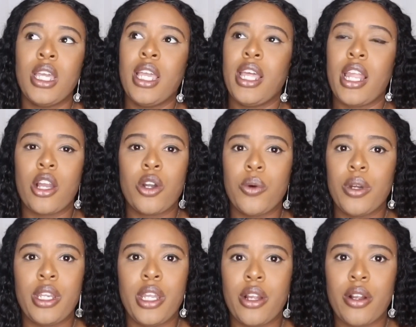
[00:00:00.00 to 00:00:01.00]
and I go in
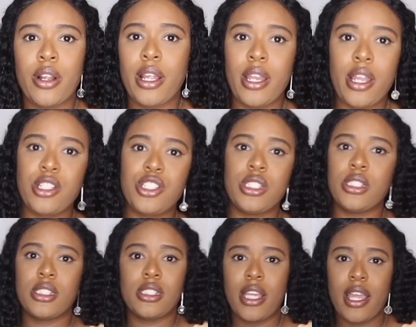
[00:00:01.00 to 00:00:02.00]
there and
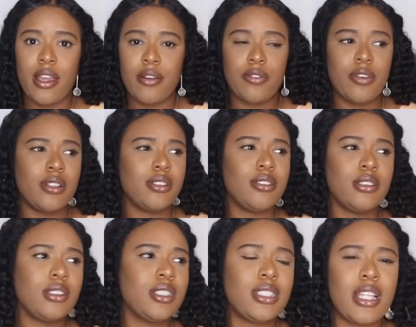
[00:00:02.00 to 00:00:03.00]
they have,
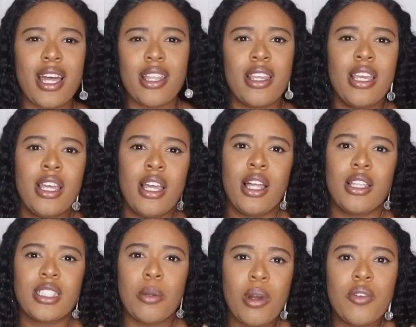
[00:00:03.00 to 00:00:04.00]
it's not,
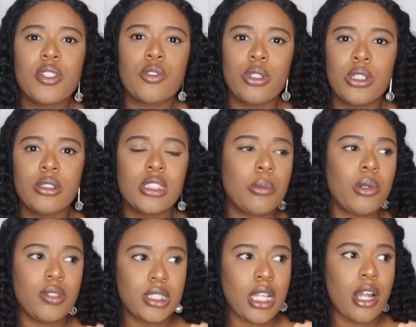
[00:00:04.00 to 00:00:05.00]
some of it's real, some of
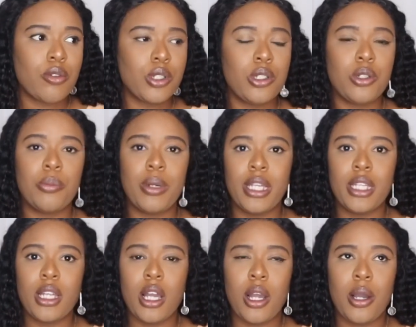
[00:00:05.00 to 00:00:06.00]
it's not real, but
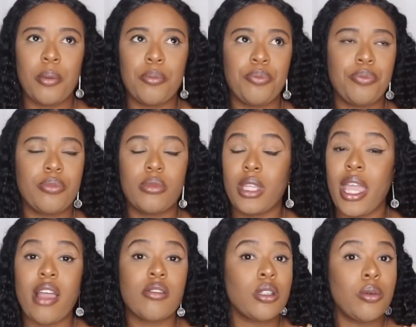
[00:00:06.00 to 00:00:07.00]
they
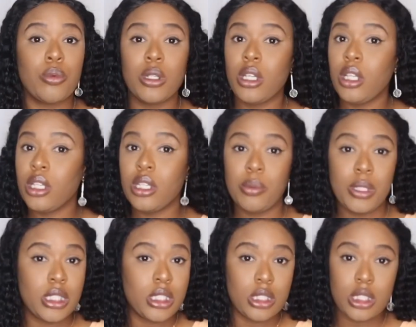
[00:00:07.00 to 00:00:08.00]
have some really good
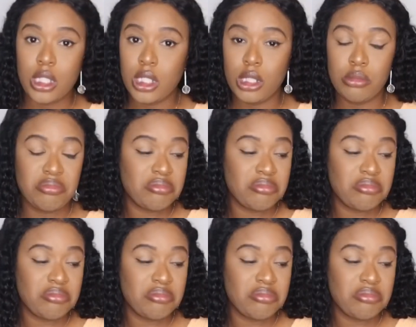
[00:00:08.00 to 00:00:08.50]
pieces, honey.